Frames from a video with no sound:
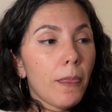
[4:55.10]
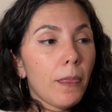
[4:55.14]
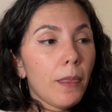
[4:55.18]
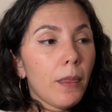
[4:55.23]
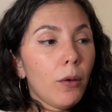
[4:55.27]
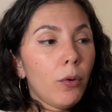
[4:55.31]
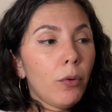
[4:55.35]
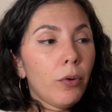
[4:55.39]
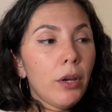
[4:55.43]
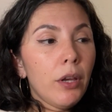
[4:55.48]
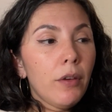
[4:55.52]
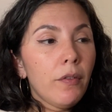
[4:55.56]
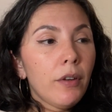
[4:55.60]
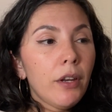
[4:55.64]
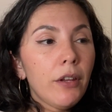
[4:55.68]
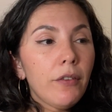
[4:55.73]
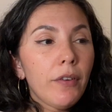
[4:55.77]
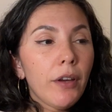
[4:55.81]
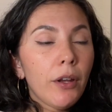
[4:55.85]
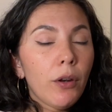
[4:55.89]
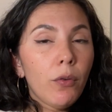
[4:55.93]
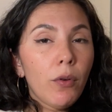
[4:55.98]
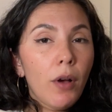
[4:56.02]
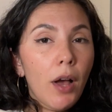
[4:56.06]
Or even if
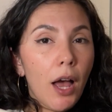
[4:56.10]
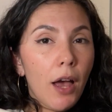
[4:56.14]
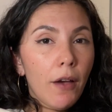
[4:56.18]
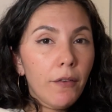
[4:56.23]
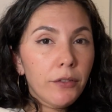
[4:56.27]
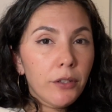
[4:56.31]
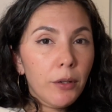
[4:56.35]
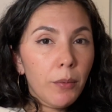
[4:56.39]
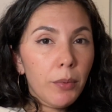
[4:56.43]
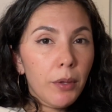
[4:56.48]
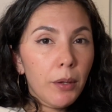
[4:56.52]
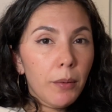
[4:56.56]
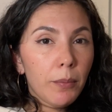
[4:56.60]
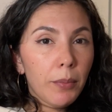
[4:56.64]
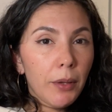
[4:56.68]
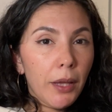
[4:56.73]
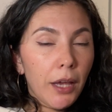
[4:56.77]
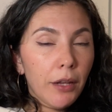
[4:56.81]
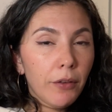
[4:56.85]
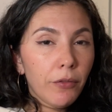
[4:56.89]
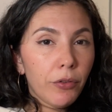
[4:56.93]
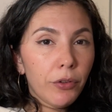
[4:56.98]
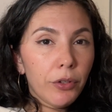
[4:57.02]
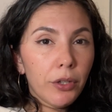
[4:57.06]
I don't have something
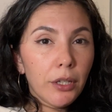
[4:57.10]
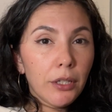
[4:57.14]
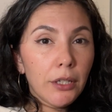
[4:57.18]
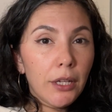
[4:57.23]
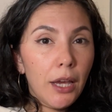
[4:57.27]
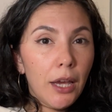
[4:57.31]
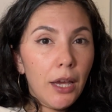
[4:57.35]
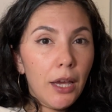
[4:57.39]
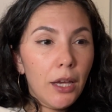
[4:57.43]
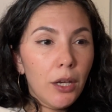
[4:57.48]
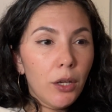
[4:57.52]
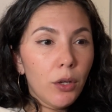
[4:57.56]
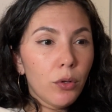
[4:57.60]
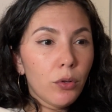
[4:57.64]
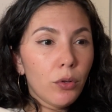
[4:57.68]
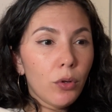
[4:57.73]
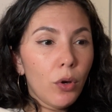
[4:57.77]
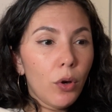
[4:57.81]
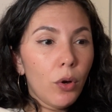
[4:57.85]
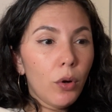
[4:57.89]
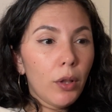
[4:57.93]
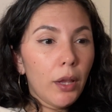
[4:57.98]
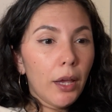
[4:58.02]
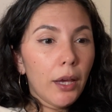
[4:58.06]
planned for the day,
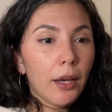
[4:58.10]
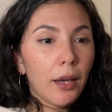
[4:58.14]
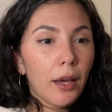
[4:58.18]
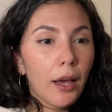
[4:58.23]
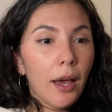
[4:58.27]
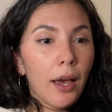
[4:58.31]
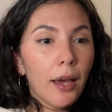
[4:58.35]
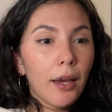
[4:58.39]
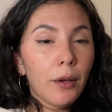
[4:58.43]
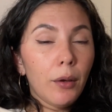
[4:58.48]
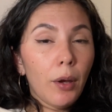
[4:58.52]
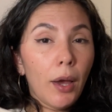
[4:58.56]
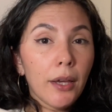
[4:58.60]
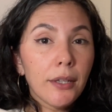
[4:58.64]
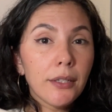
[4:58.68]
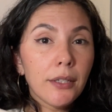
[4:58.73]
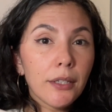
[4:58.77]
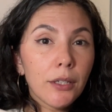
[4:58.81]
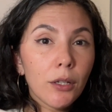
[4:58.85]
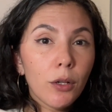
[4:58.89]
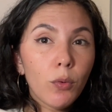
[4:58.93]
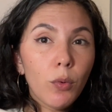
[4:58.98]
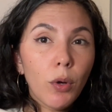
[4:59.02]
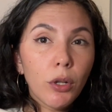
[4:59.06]
like I
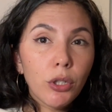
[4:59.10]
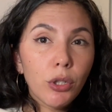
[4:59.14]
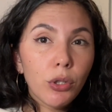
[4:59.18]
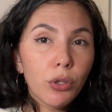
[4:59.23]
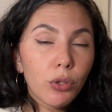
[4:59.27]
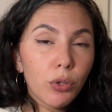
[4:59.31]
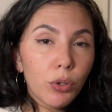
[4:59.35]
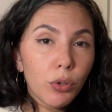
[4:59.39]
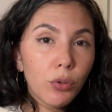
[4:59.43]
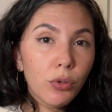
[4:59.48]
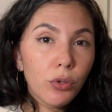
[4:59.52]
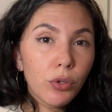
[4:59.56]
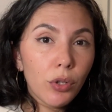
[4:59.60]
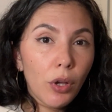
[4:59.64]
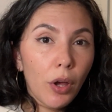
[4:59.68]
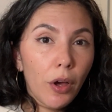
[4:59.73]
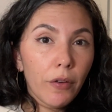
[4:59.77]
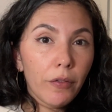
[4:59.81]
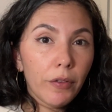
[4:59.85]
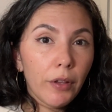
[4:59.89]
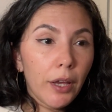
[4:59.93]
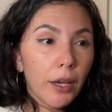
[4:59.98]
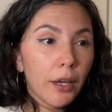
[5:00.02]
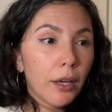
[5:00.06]
still want to do stuff.
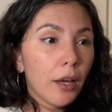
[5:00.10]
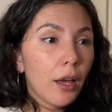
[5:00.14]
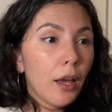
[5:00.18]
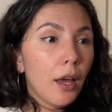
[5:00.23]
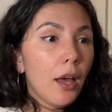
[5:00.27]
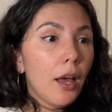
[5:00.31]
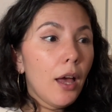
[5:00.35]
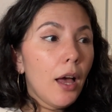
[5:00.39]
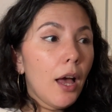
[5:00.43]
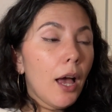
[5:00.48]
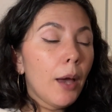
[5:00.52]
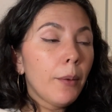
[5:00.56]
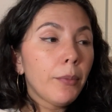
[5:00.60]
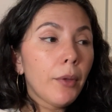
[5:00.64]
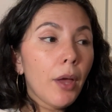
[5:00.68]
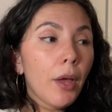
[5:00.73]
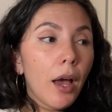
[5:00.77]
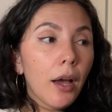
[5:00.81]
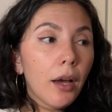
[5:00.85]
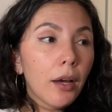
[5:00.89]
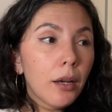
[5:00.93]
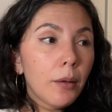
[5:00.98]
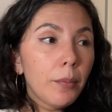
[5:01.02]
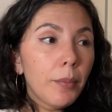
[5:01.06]
Like I'm
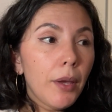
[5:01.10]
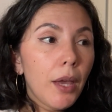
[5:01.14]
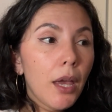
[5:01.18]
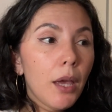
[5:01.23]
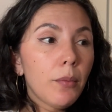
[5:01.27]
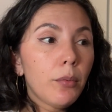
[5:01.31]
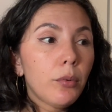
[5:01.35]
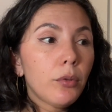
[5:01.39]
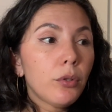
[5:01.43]
not going to be able